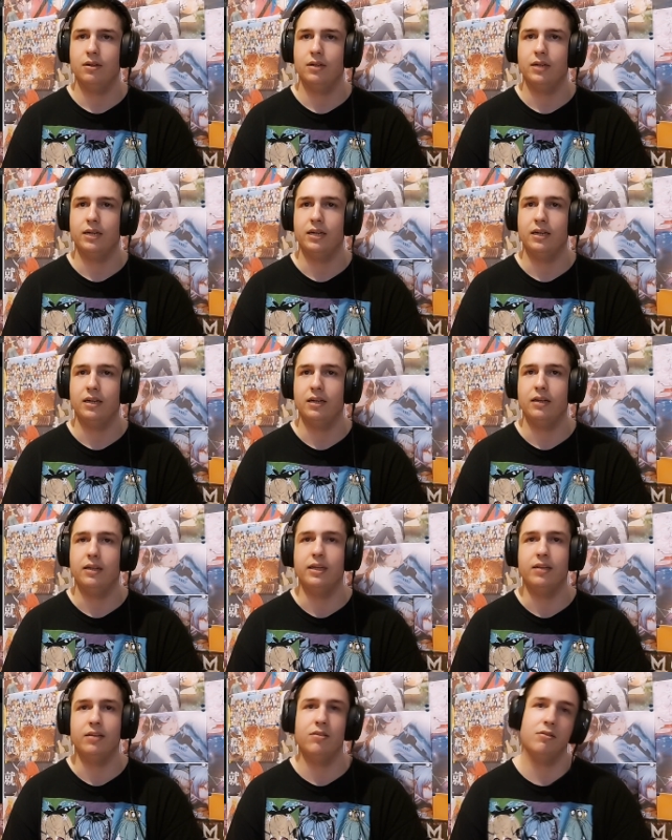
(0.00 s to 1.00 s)
Yeah, and it
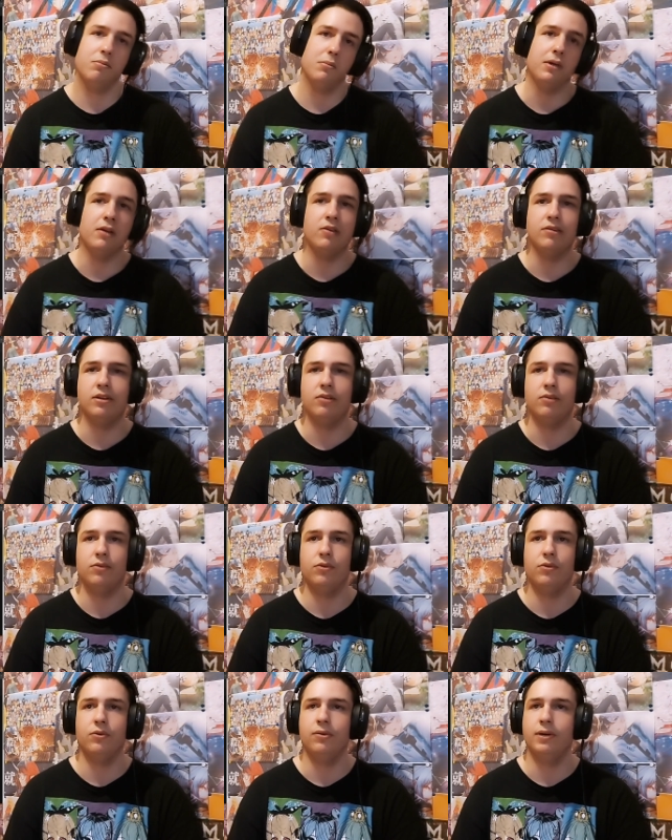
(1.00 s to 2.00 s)
gets insane
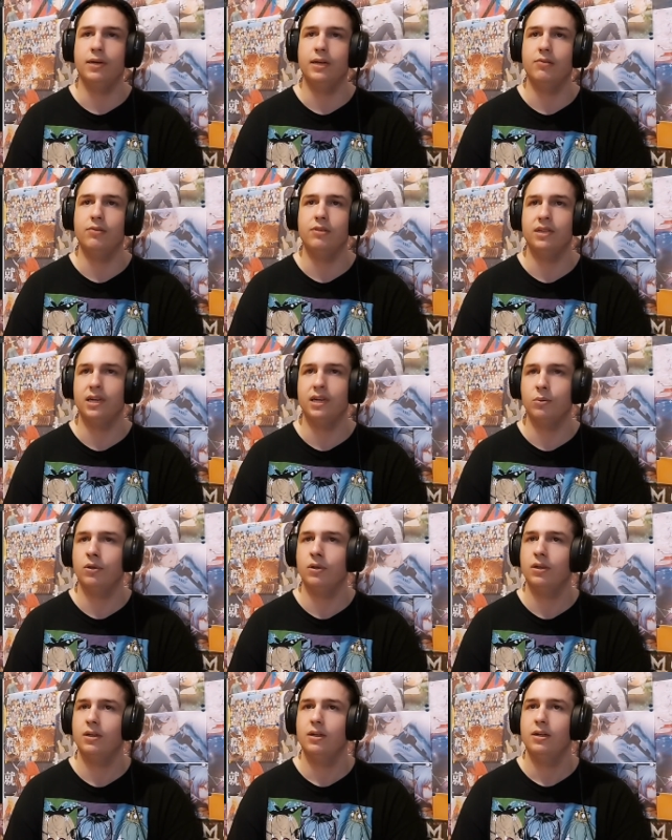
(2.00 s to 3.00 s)
view every
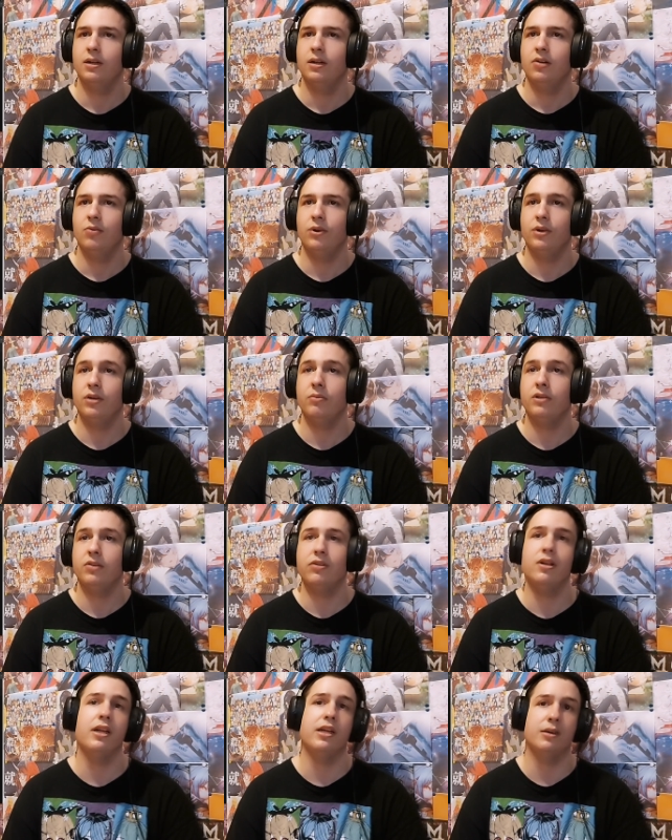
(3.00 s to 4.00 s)
time. Running up
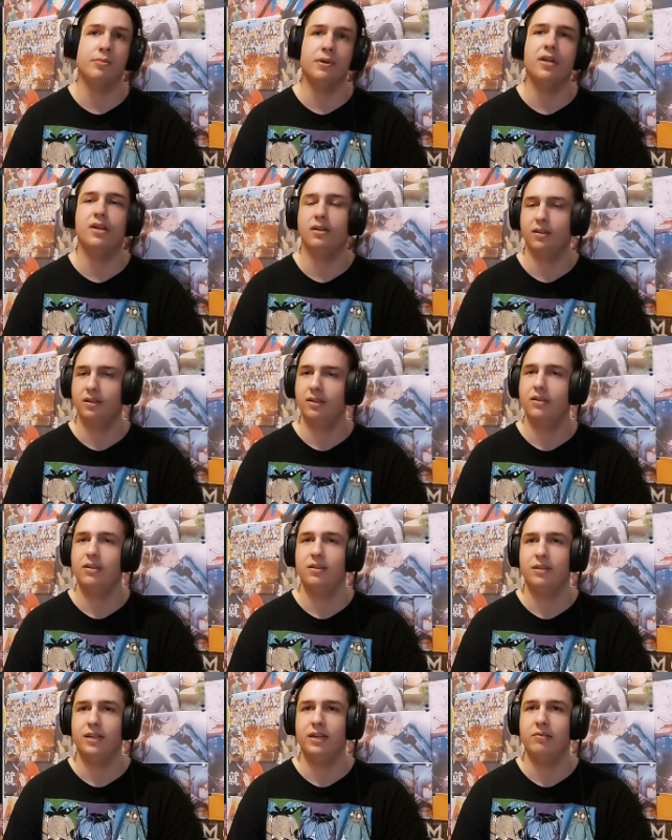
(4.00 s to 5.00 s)
that hill like a cappella.
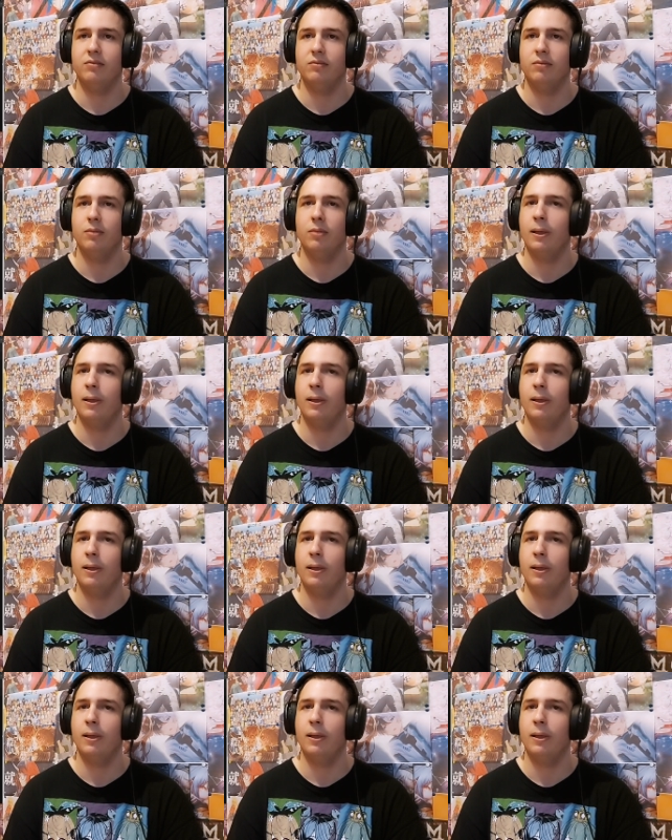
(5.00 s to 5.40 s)
Damn.